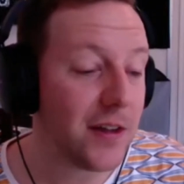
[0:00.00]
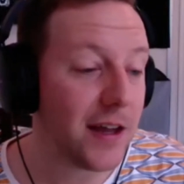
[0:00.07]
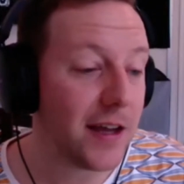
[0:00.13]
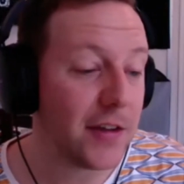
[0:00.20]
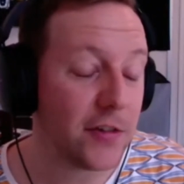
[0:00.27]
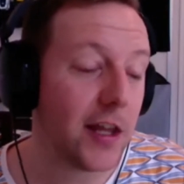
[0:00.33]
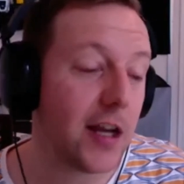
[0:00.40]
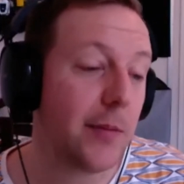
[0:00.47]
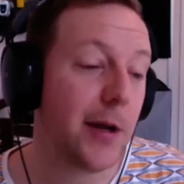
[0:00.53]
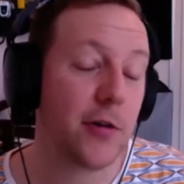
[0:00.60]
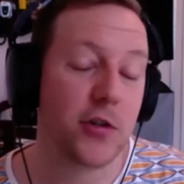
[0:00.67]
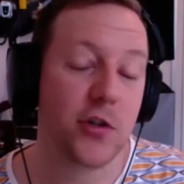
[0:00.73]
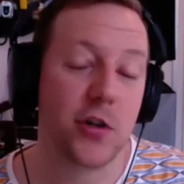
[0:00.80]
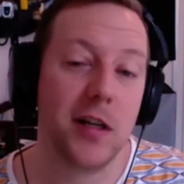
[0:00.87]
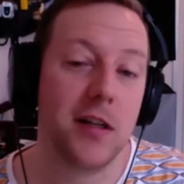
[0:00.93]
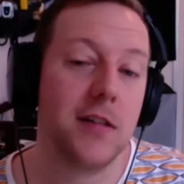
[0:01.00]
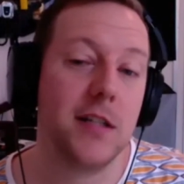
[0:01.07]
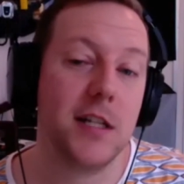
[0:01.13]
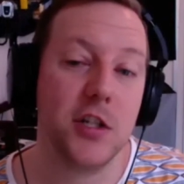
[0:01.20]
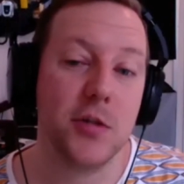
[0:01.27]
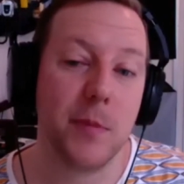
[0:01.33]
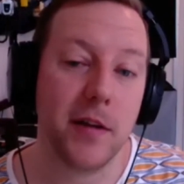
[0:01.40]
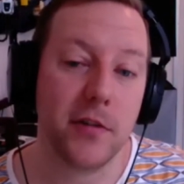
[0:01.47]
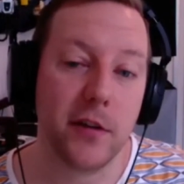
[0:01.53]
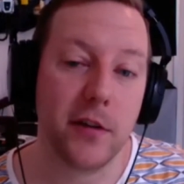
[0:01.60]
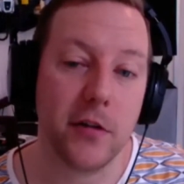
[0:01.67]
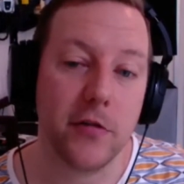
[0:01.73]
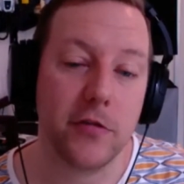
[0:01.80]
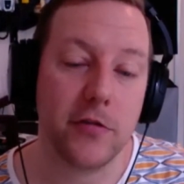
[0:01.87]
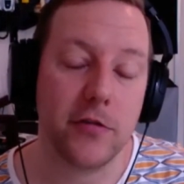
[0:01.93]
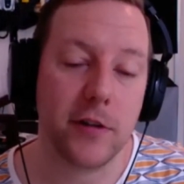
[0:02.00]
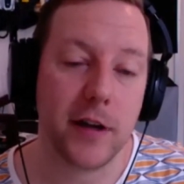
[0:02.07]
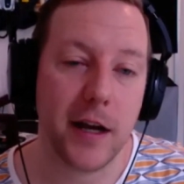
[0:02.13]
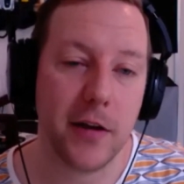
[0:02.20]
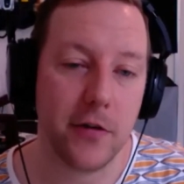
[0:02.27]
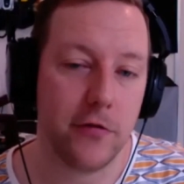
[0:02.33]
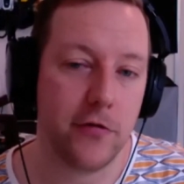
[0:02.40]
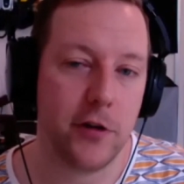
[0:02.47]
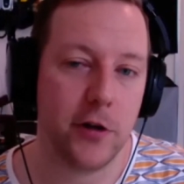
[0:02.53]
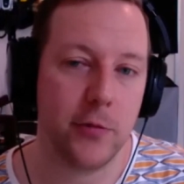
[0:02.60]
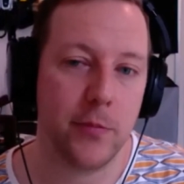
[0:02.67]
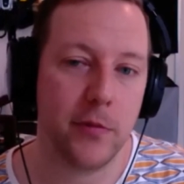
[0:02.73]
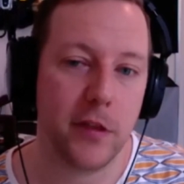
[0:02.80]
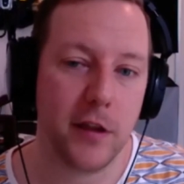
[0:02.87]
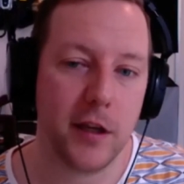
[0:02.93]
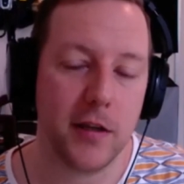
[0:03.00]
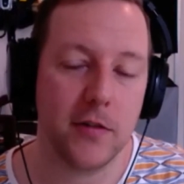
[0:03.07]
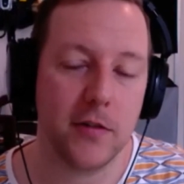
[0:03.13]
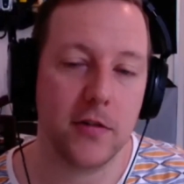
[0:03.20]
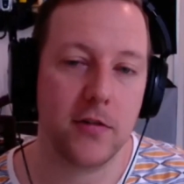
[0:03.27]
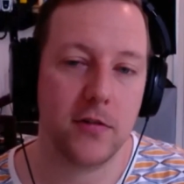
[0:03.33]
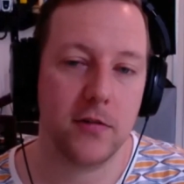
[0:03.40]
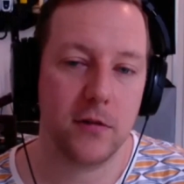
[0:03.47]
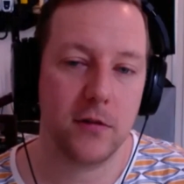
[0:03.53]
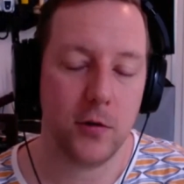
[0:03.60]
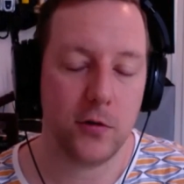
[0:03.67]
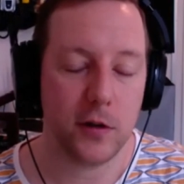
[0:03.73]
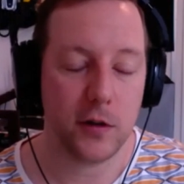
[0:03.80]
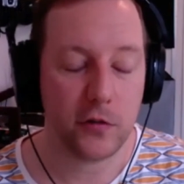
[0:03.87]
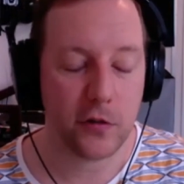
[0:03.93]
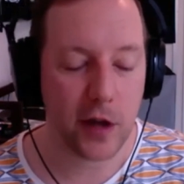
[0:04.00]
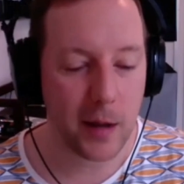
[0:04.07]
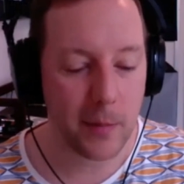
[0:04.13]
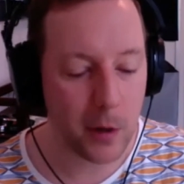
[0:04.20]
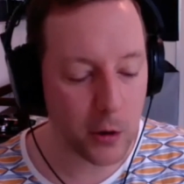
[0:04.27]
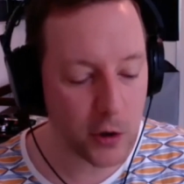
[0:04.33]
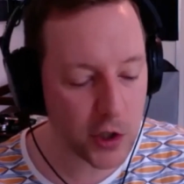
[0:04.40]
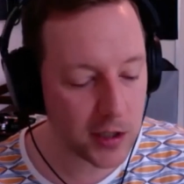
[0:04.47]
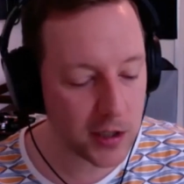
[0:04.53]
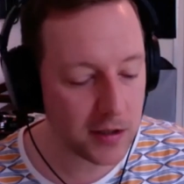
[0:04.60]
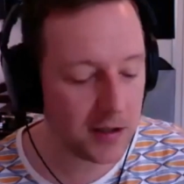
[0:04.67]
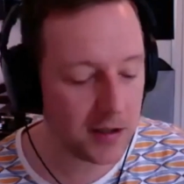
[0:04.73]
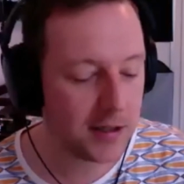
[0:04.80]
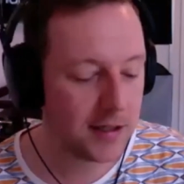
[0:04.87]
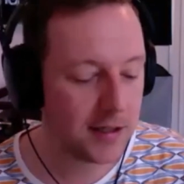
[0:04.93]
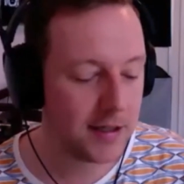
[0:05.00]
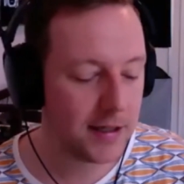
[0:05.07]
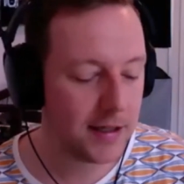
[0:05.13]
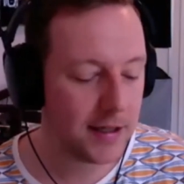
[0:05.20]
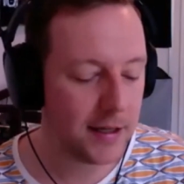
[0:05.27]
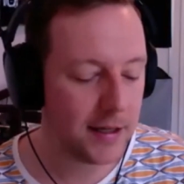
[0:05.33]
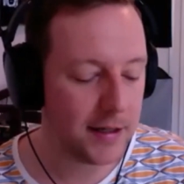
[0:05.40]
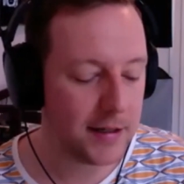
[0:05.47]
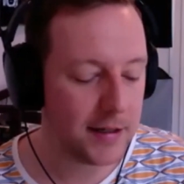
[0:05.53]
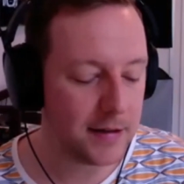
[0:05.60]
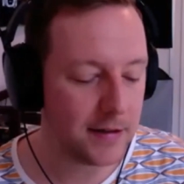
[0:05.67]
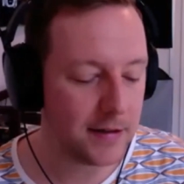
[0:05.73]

set about trying to teach myself how to film things using stop motion. And